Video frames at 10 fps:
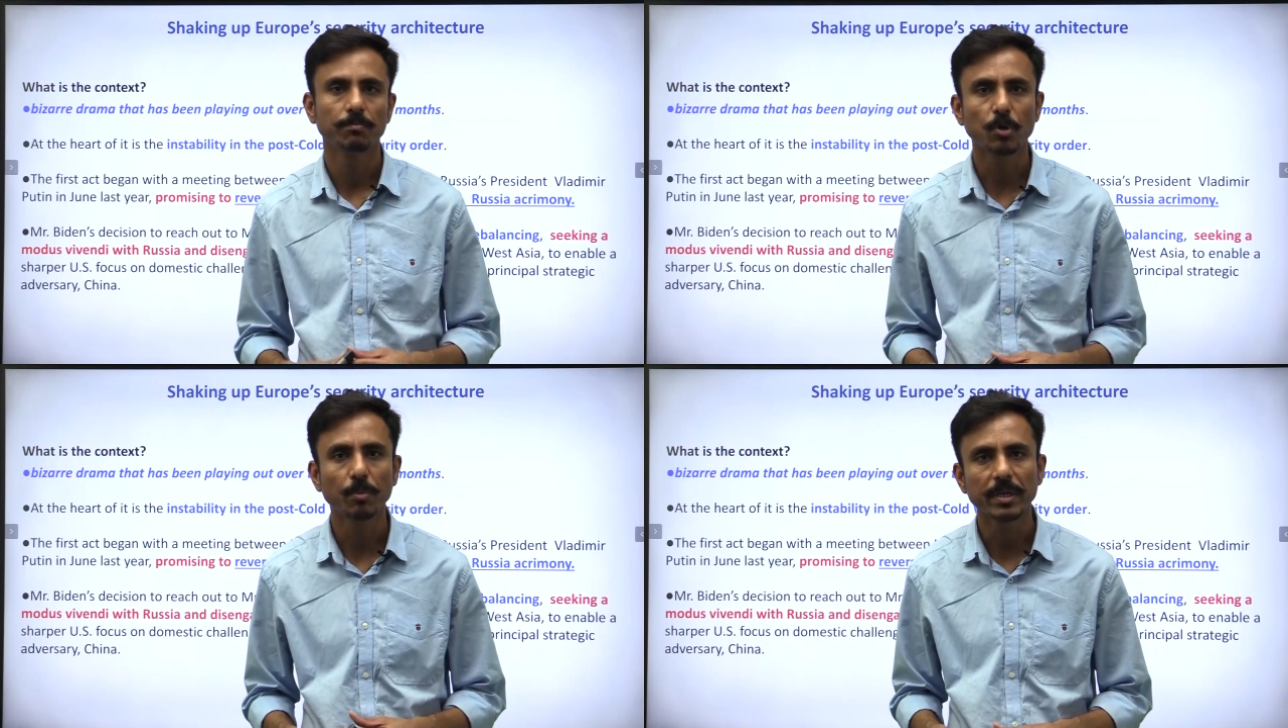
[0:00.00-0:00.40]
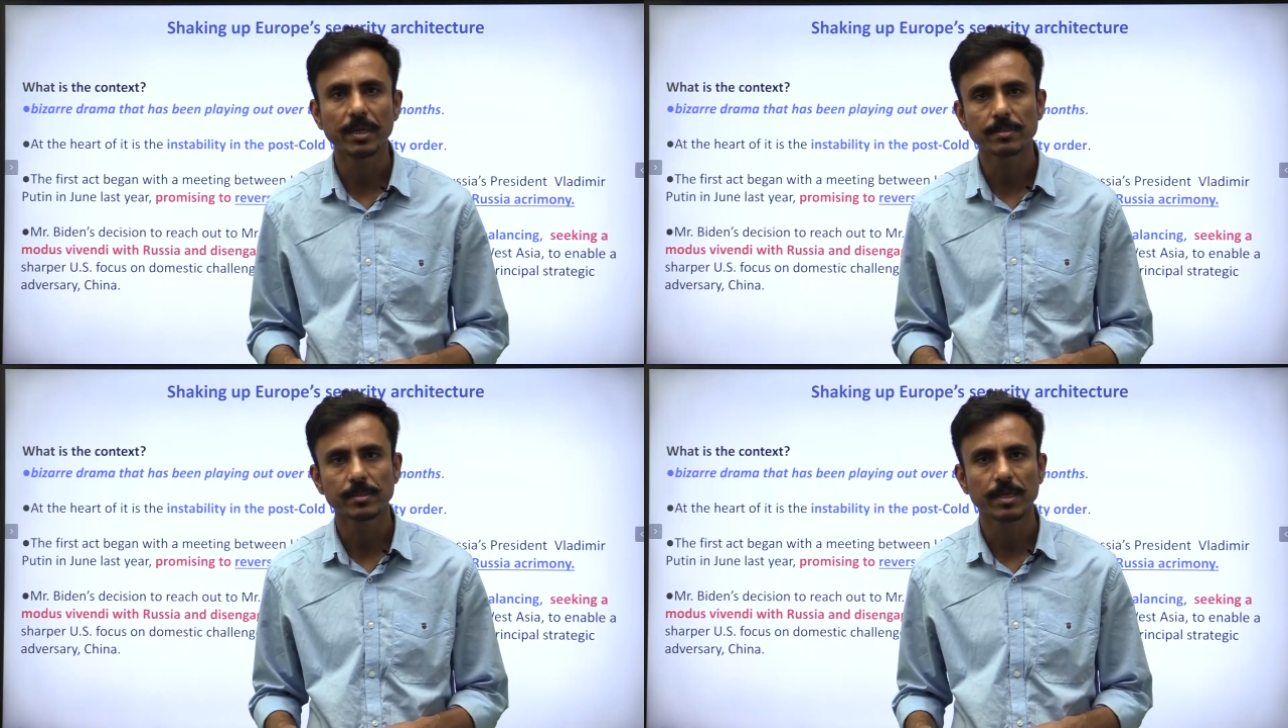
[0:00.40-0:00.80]

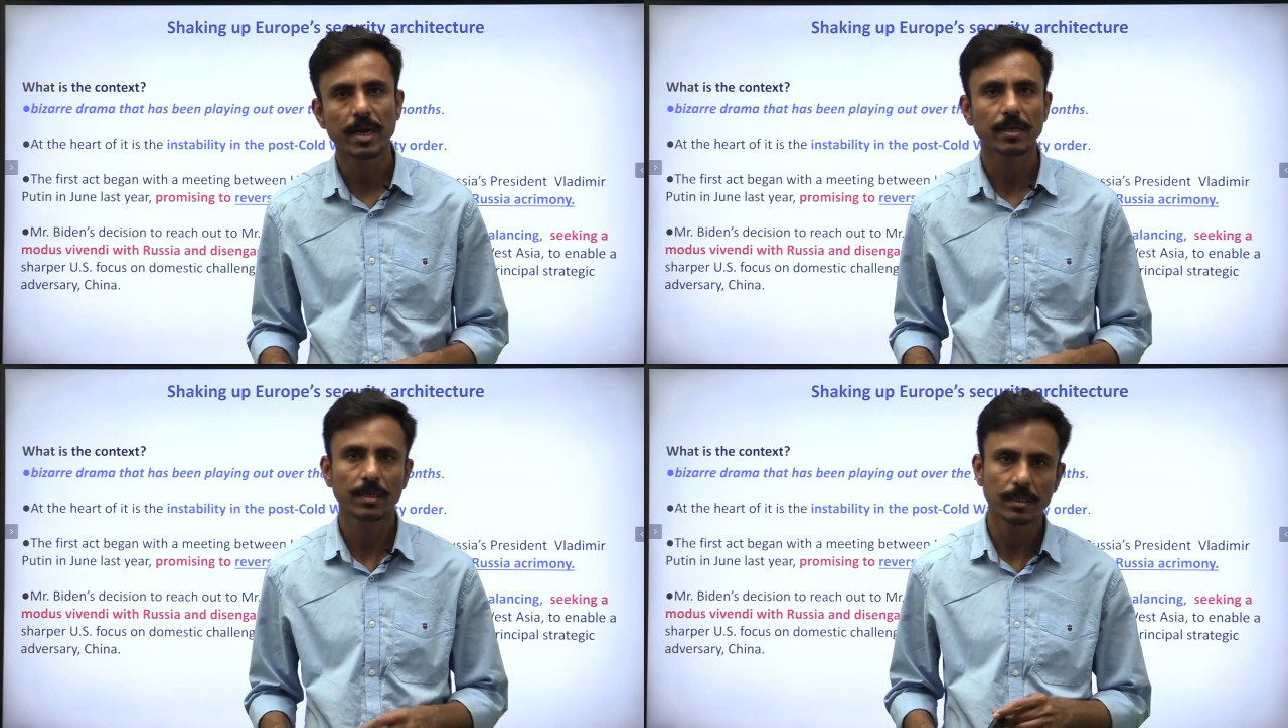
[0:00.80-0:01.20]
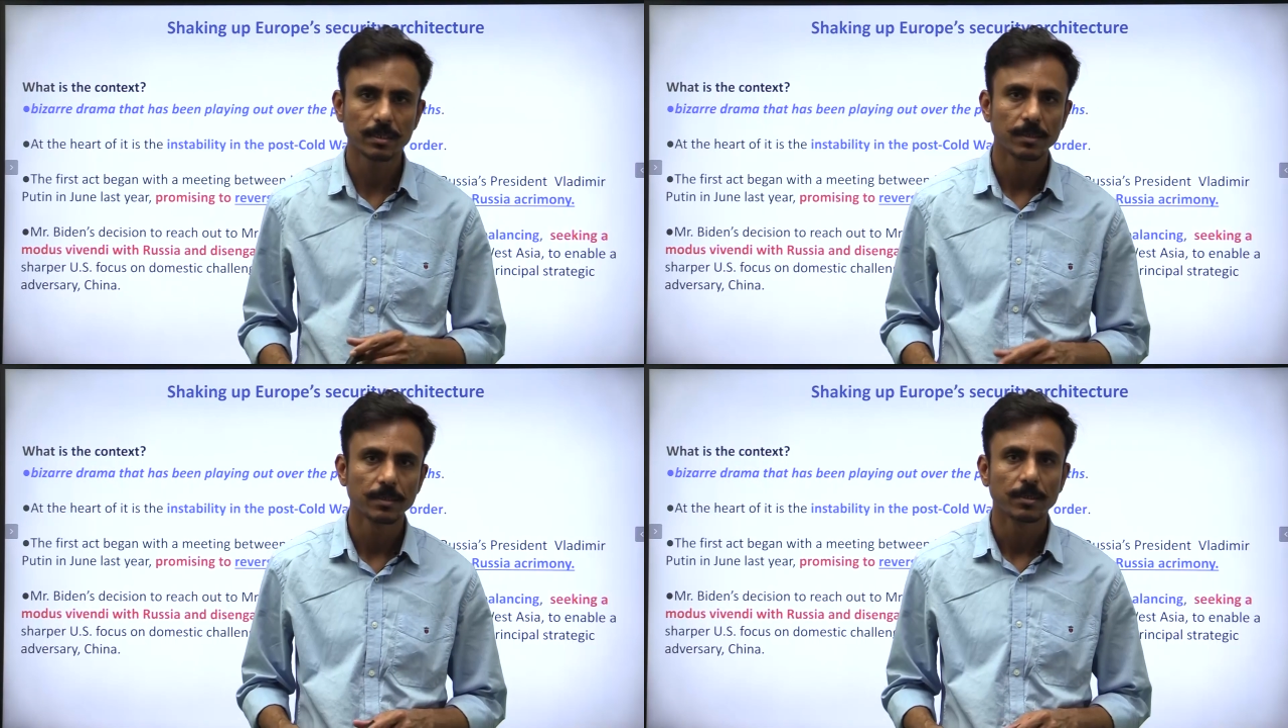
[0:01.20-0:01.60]
prominence that
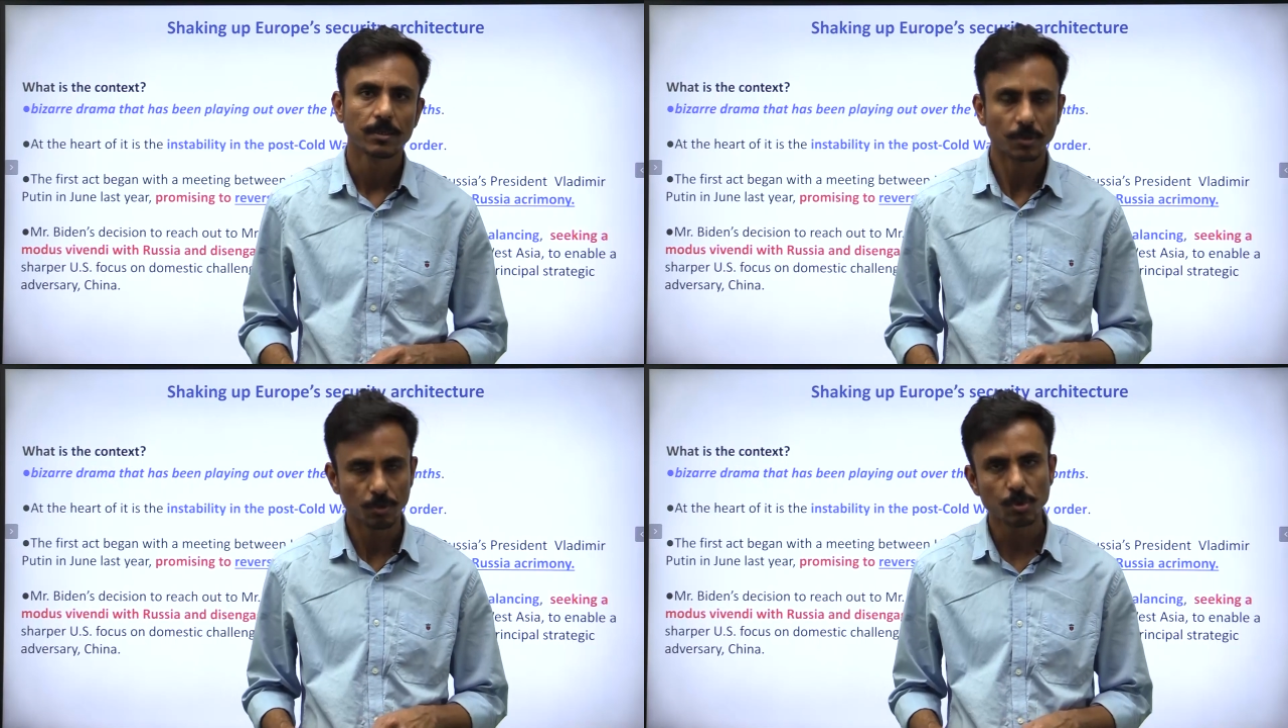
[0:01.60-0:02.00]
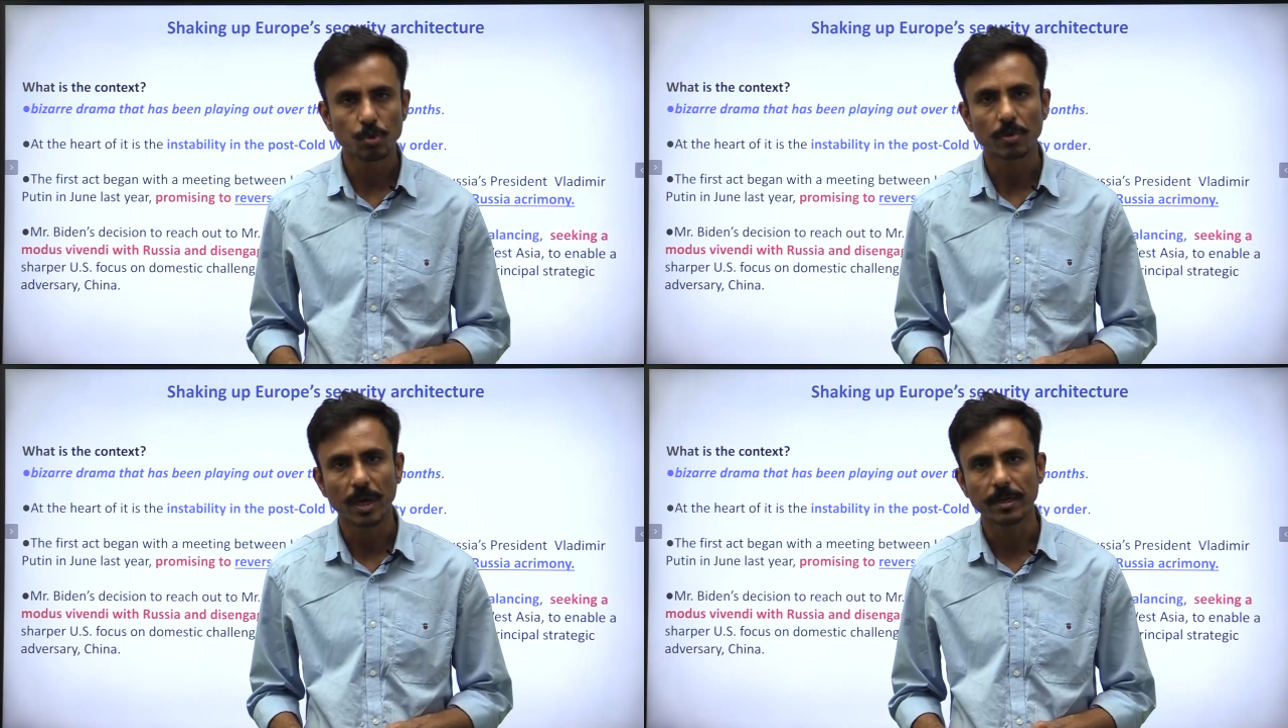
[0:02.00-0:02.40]
it used
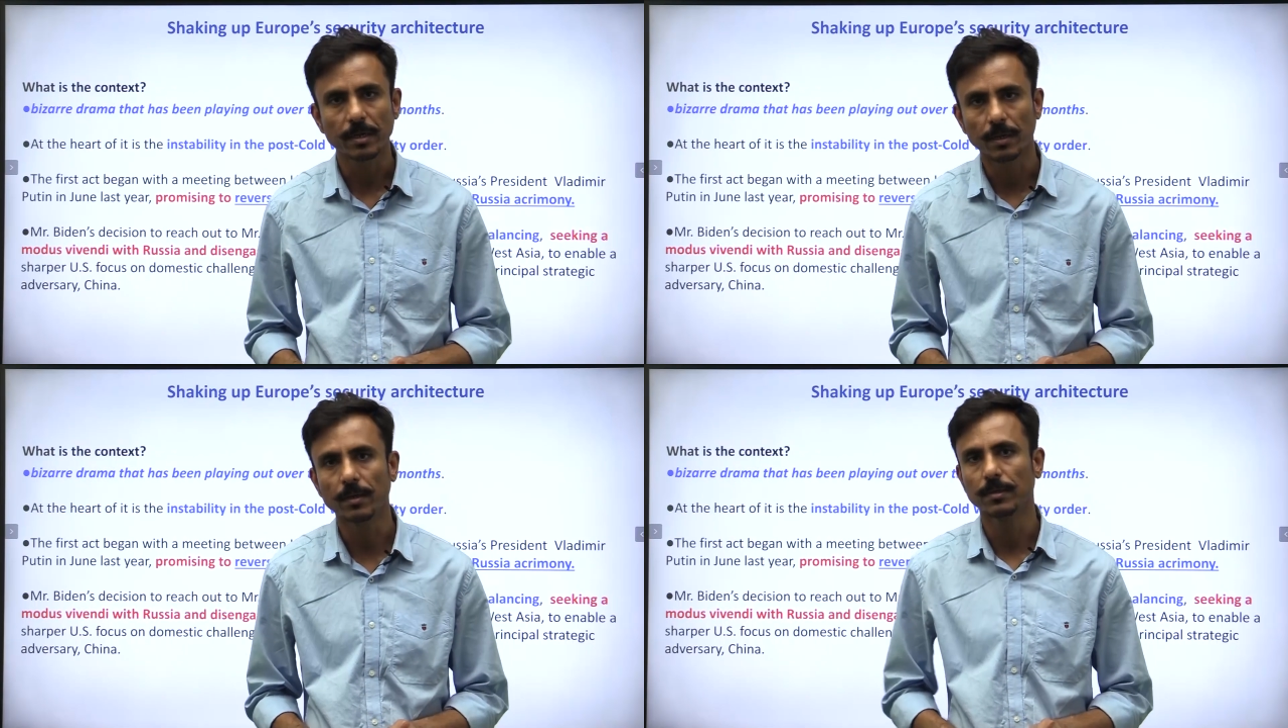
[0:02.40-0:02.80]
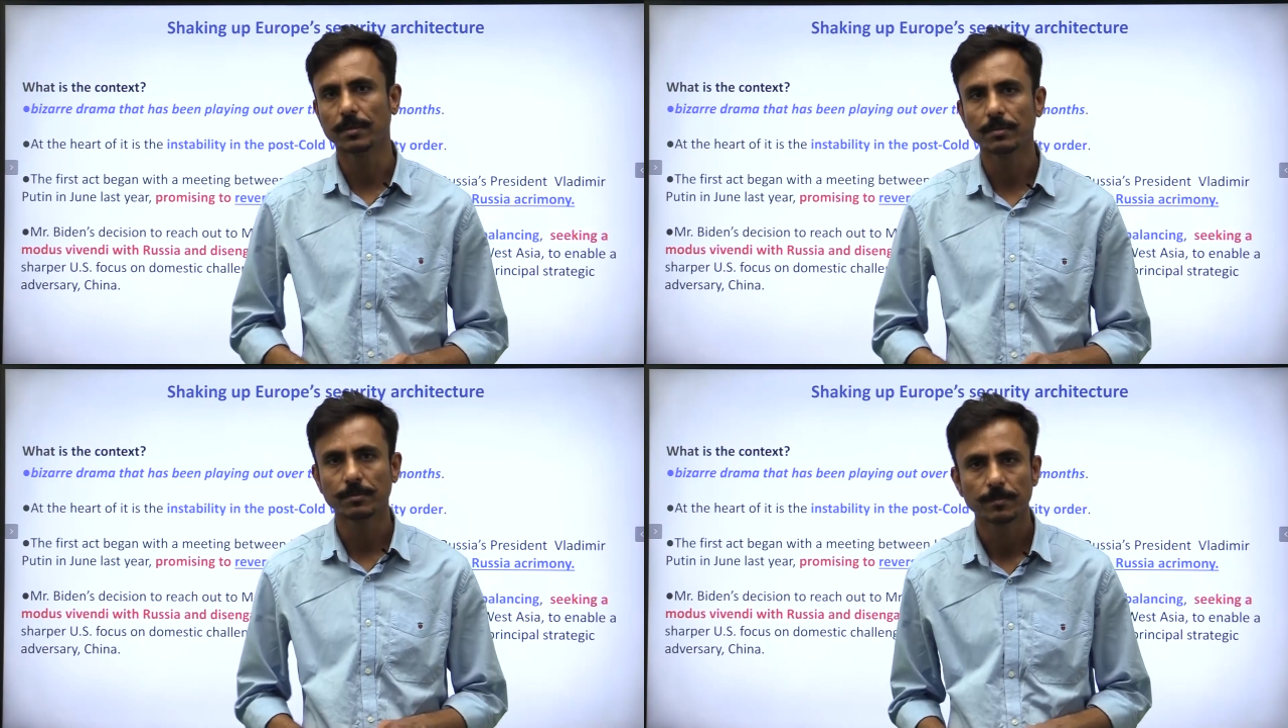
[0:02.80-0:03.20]
to carry earlier,